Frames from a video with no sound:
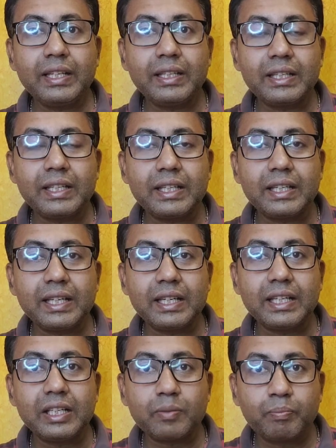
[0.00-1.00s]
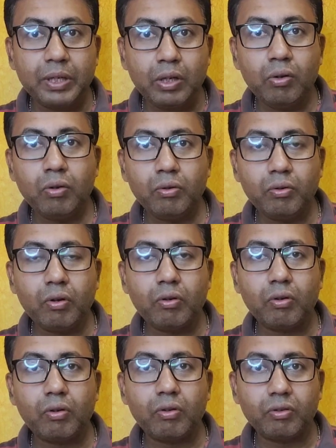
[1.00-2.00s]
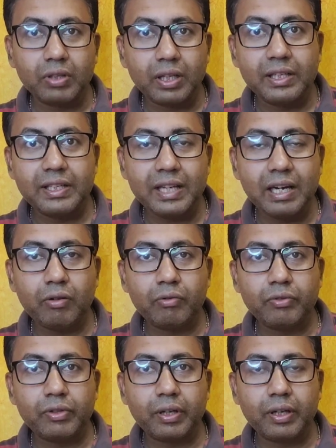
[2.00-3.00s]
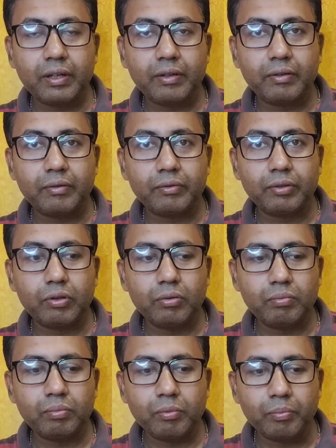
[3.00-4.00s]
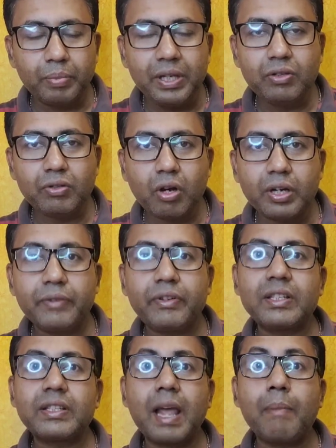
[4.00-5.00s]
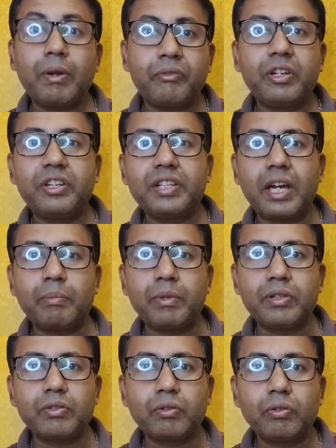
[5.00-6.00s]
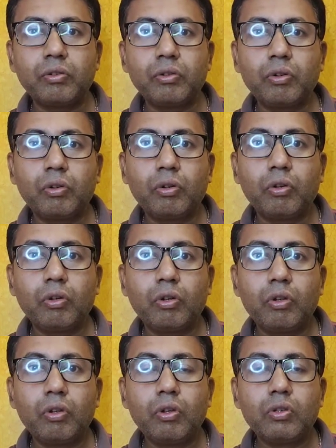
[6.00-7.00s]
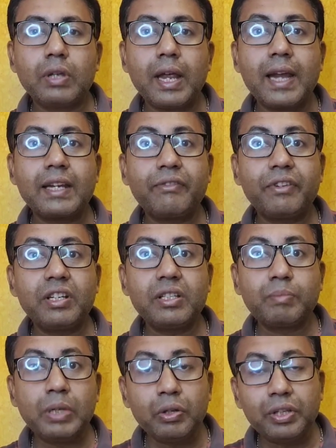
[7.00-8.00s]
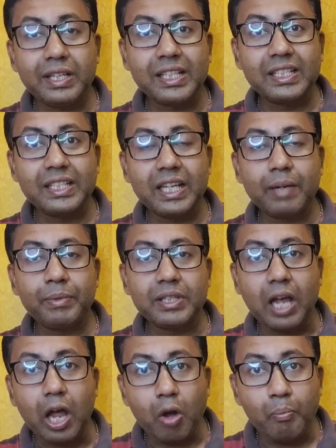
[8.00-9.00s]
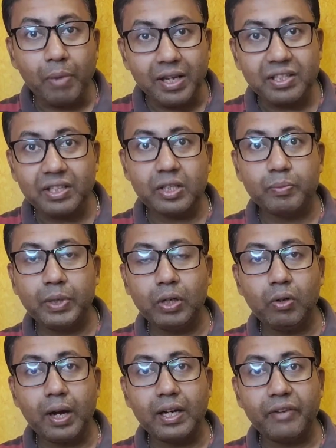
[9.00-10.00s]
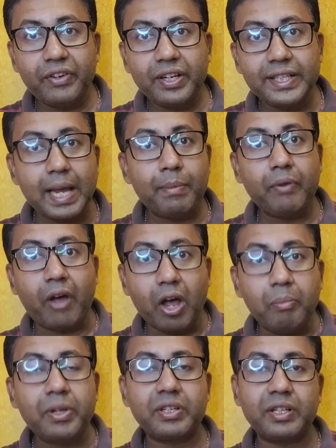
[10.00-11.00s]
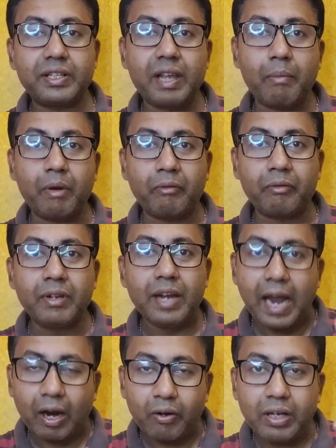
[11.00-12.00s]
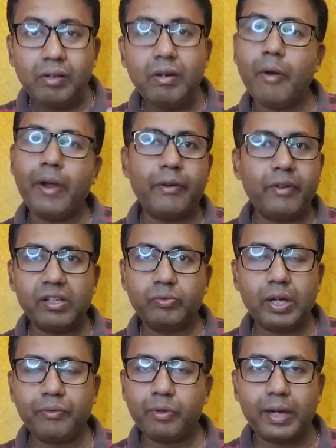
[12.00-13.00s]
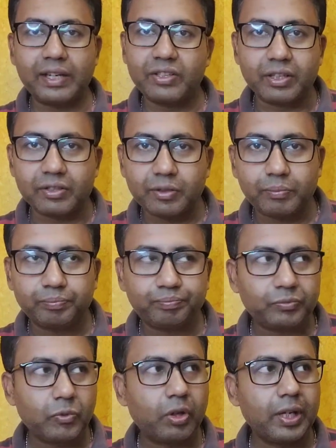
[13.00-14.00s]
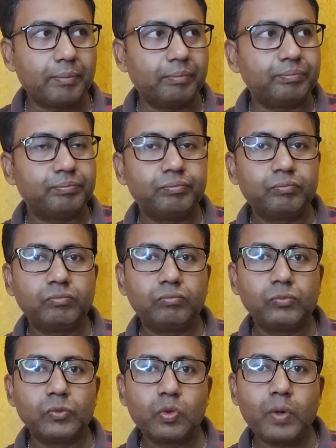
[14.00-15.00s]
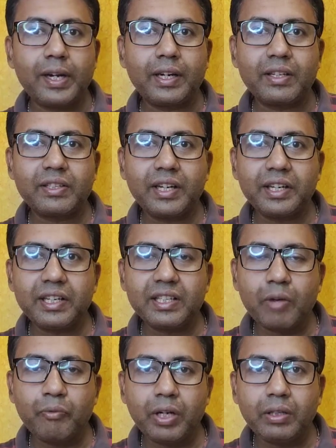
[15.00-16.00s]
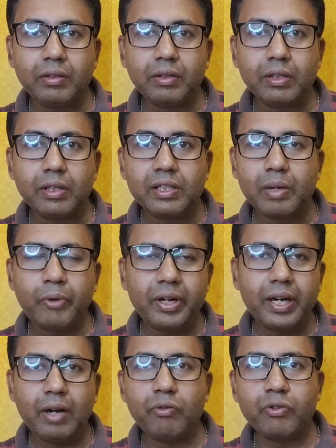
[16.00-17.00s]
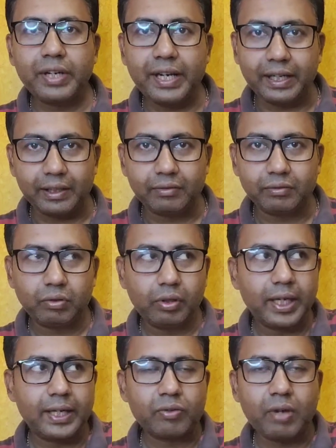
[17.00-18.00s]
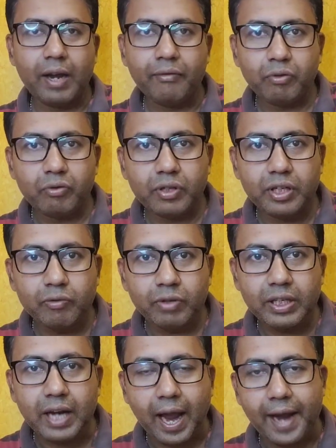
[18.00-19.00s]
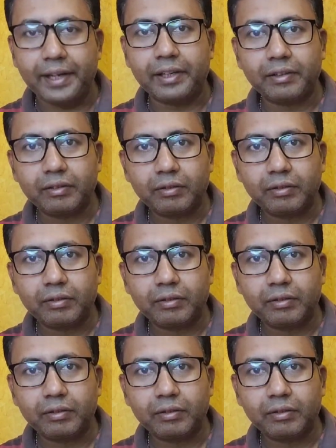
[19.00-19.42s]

it is below the desired pitch or it is above the desired pitch. And if it is below the desired pitch, how much it is below, and if it is above, how much it is above. Accordingly, we have to adjust. Okay. So I understand it is somewhere around re. Okay. So I have to tune it high.